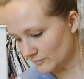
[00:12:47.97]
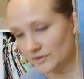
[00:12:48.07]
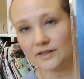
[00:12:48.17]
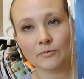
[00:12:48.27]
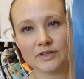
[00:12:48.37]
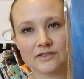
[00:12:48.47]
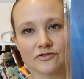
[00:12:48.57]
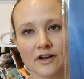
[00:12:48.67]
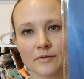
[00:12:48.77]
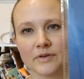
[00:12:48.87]
really what's
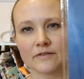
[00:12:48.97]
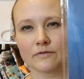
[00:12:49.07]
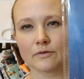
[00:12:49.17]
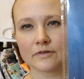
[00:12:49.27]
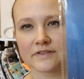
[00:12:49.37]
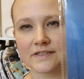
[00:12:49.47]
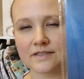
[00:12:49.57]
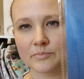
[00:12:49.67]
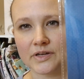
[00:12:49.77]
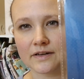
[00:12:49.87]
drawing me to florals, is
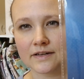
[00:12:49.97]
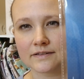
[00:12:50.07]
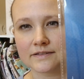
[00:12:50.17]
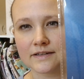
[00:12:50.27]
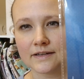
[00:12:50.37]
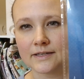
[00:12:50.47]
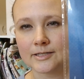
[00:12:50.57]
the peonies.